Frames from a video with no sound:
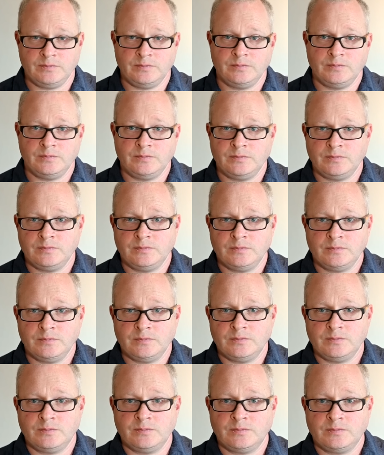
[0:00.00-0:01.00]

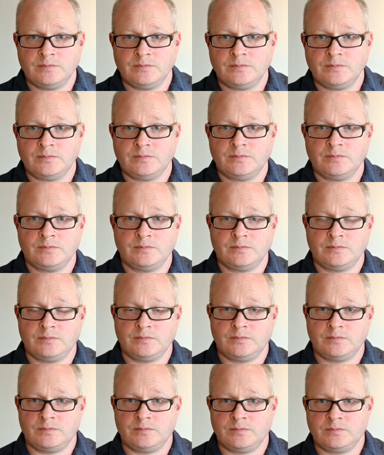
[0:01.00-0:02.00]

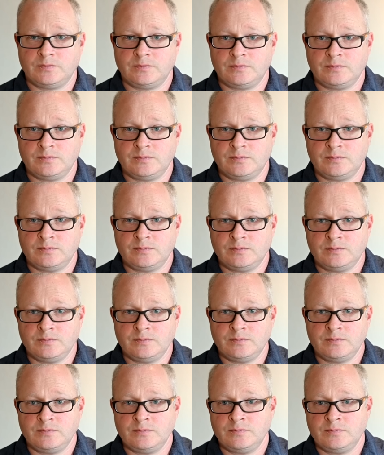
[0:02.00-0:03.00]

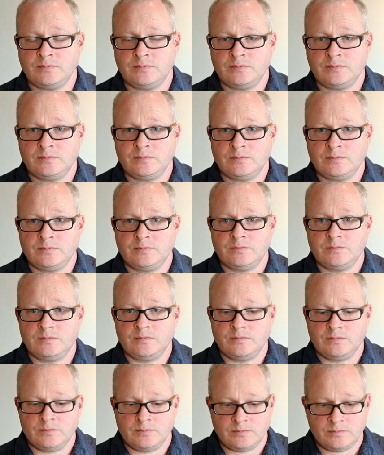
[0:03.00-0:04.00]

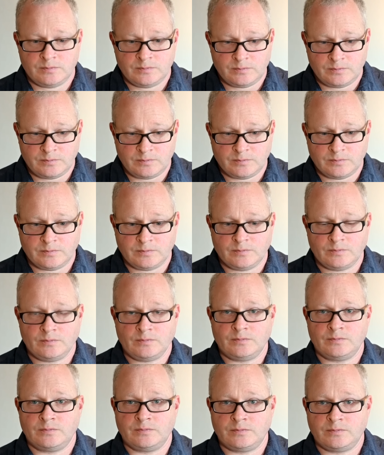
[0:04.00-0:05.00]

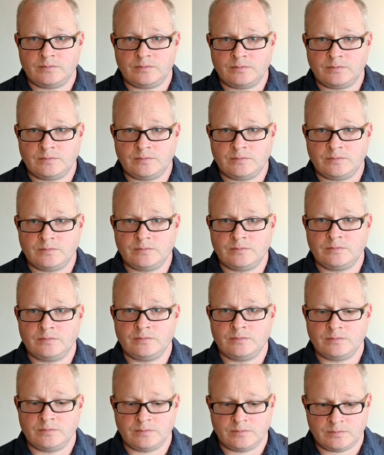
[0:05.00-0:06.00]

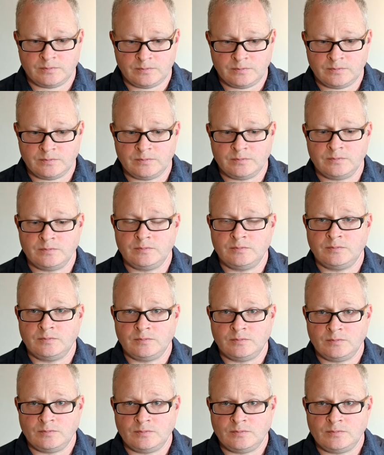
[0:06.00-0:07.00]

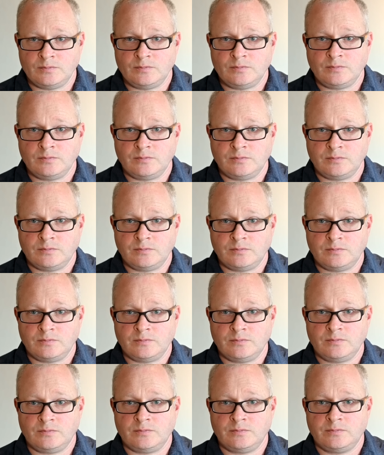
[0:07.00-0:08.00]
(not speaking)